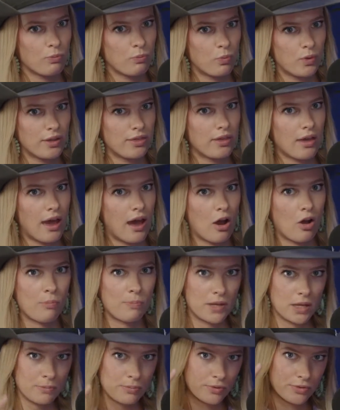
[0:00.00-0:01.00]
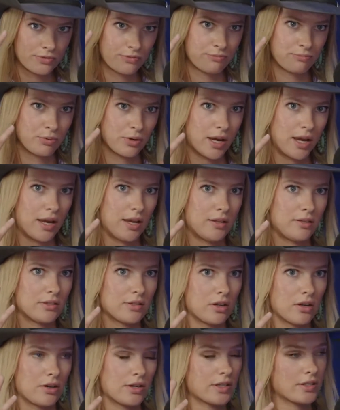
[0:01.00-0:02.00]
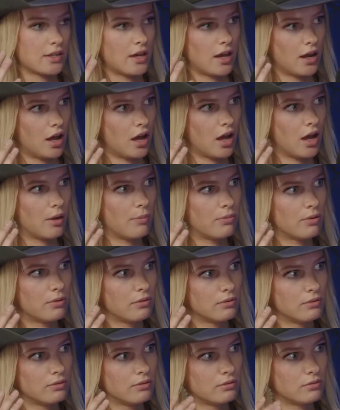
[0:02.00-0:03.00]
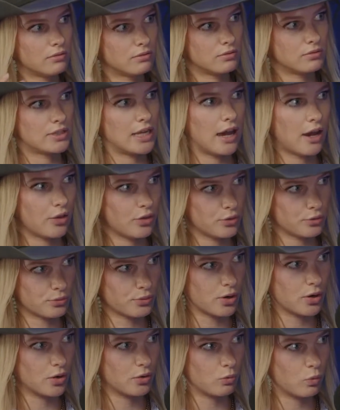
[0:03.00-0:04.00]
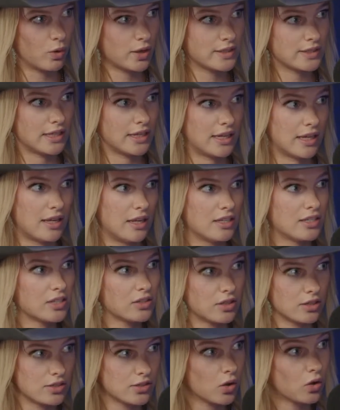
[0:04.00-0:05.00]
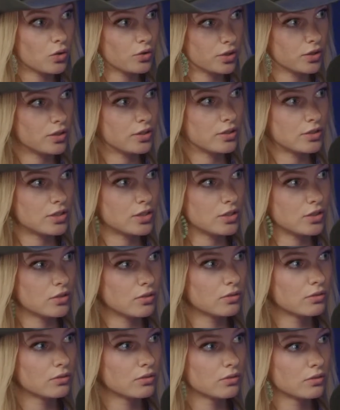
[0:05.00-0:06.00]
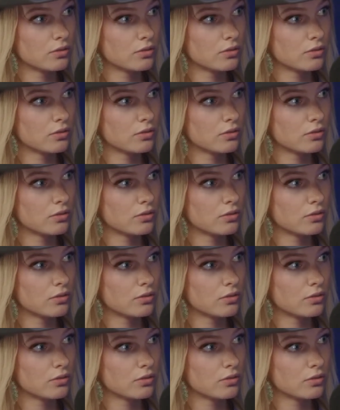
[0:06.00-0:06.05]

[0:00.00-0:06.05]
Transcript: with how people's brains are set up down the road once they get into adulthood too.